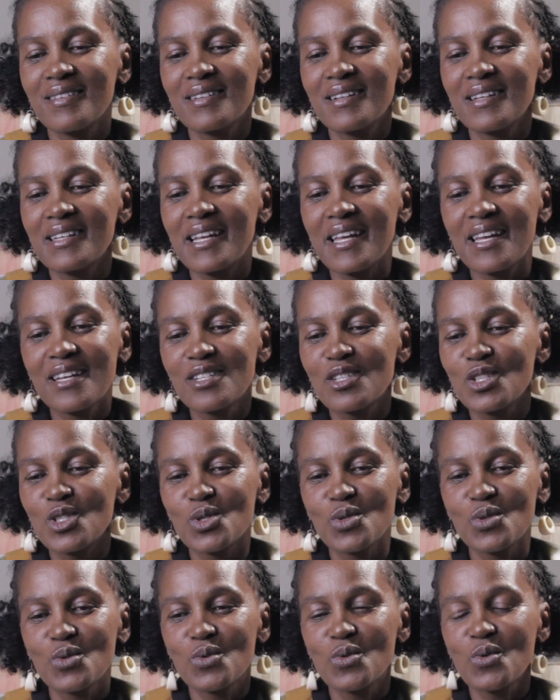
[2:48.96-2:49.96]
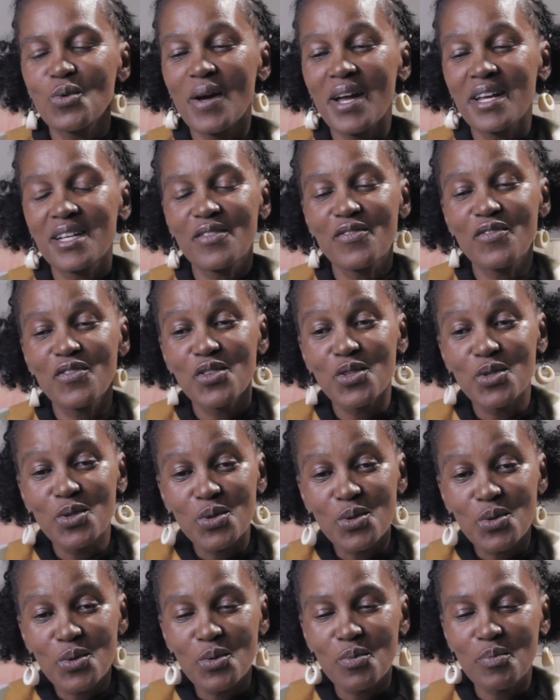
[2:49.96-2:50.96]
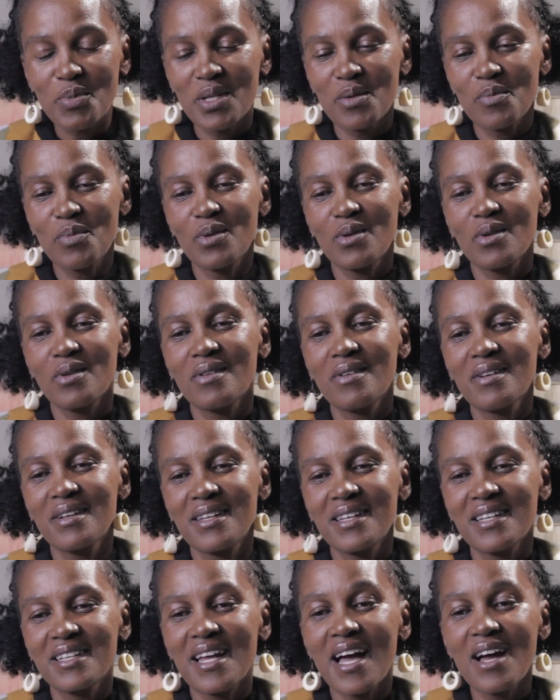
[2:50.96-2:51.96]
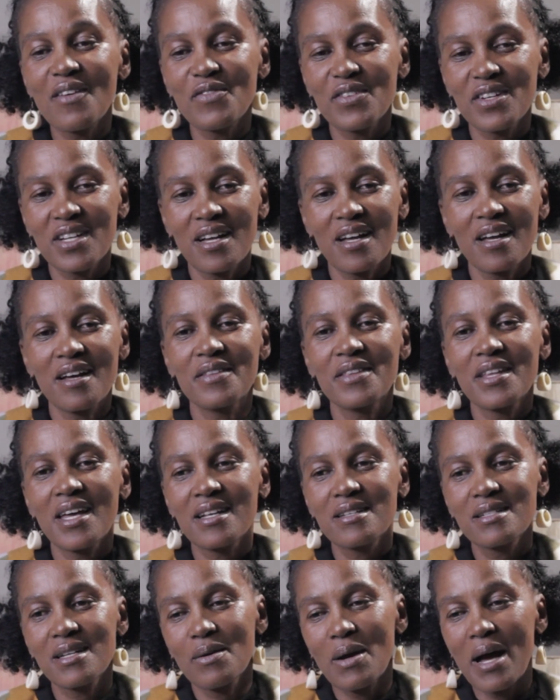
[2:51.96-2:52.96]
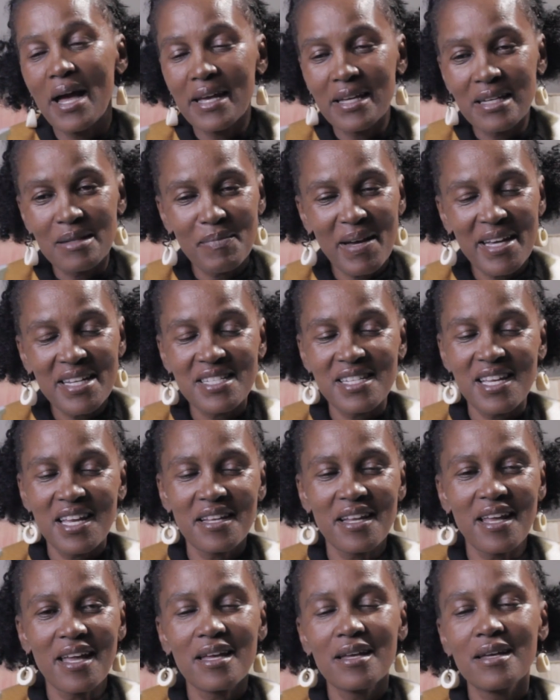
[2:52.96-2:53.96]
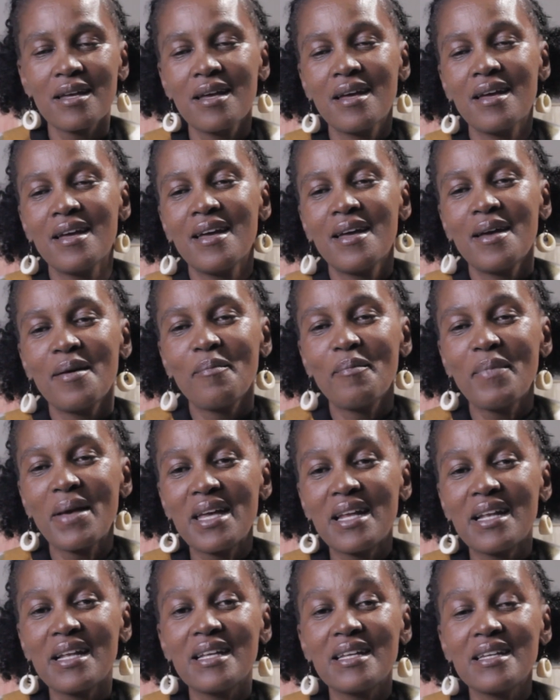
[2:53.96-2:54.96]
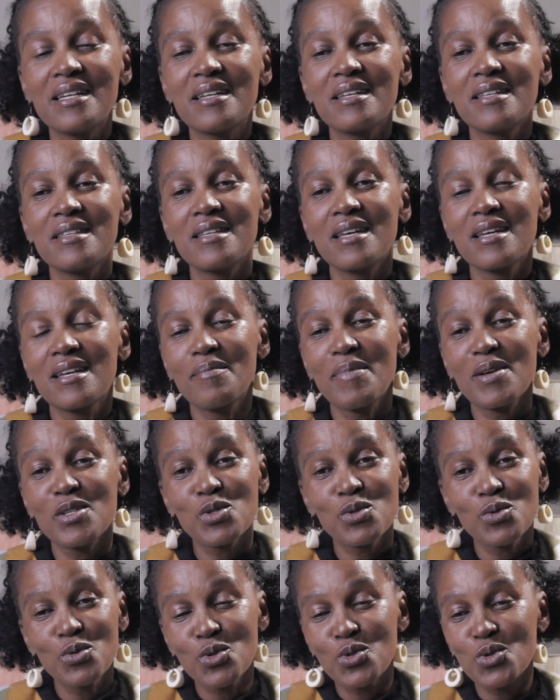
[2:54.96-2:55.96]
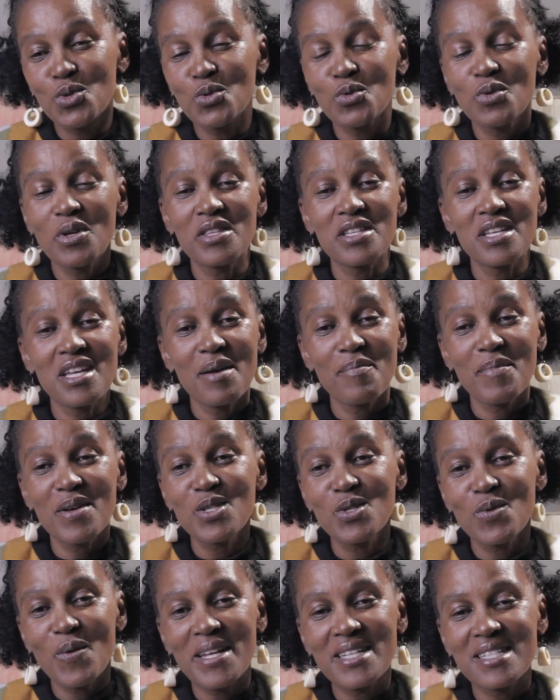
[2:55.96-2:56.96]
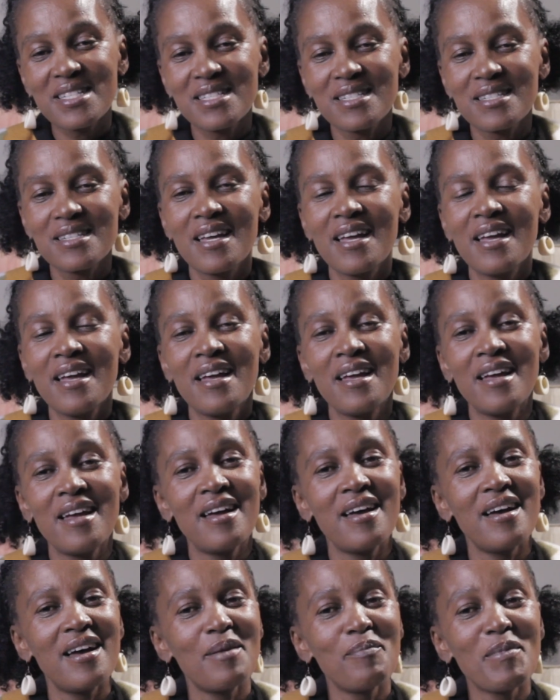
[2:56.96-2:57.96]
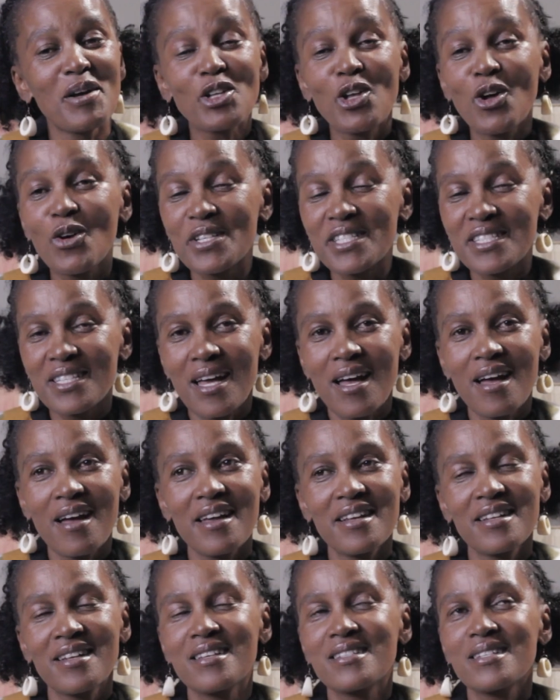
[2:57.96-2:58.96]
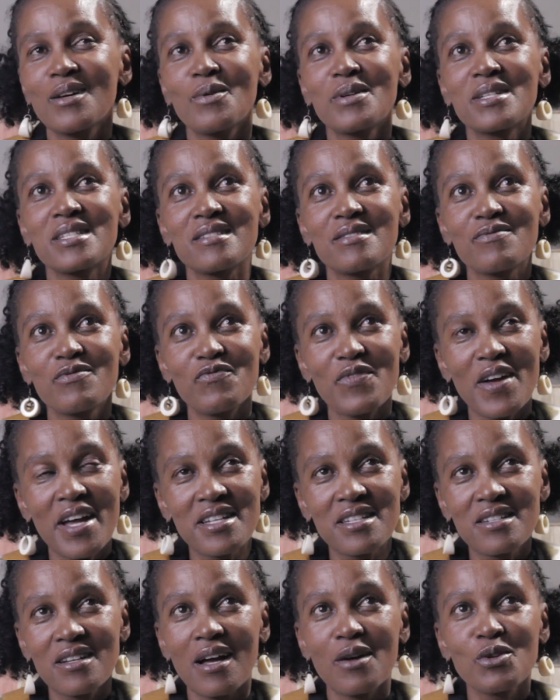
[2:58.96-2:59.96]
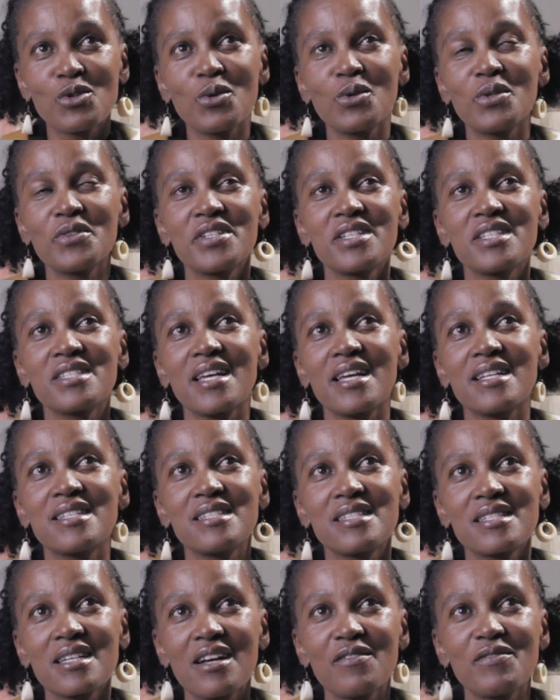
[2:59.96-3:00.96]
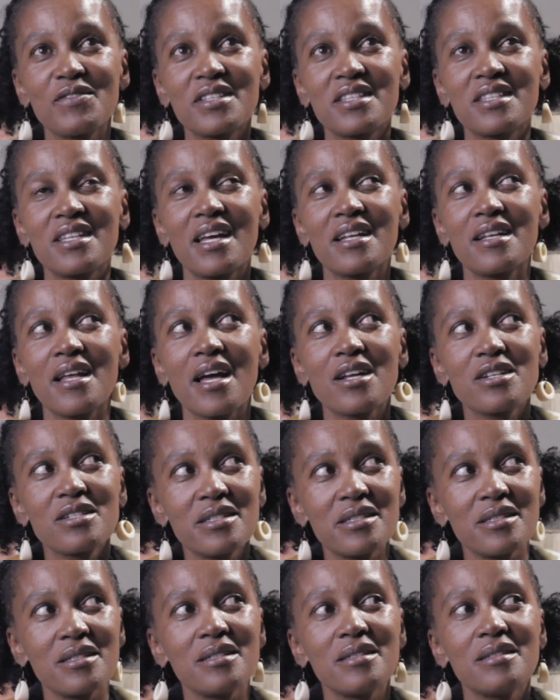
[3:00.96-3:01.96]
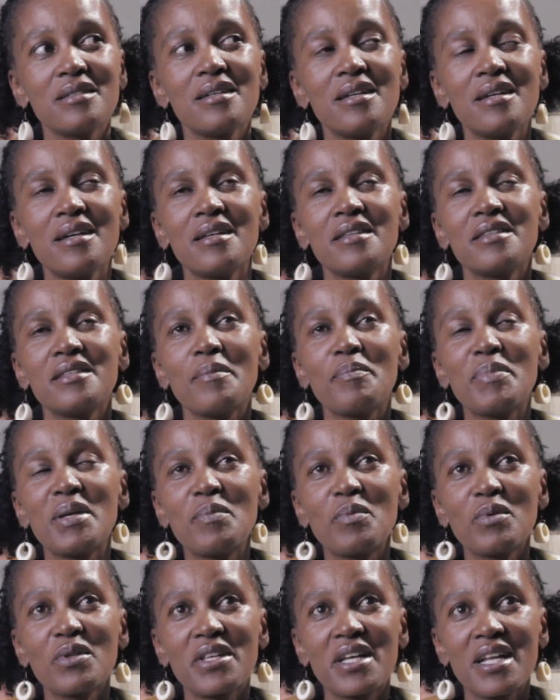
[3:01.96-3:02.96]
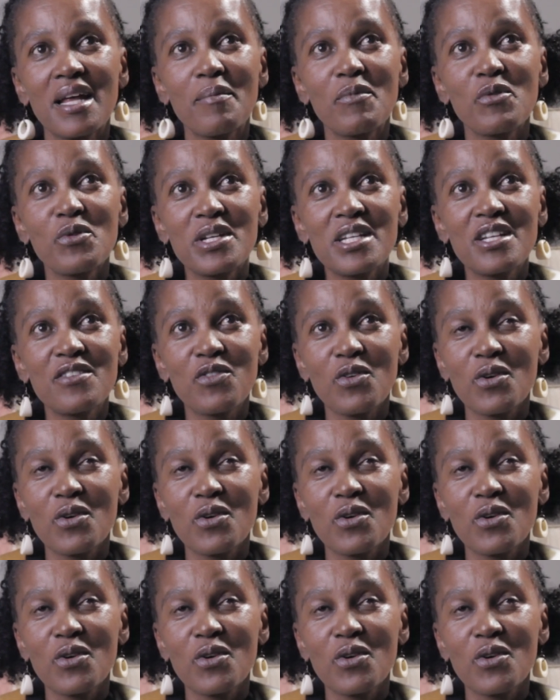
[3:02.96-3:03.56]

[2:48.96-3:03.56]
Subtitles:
linked to quite a few people in Africa that are in my DNA, mainly the Basotho, the Maswati, Maxhosa. And as I was finding out all this, I discovered that actually the people that I'm really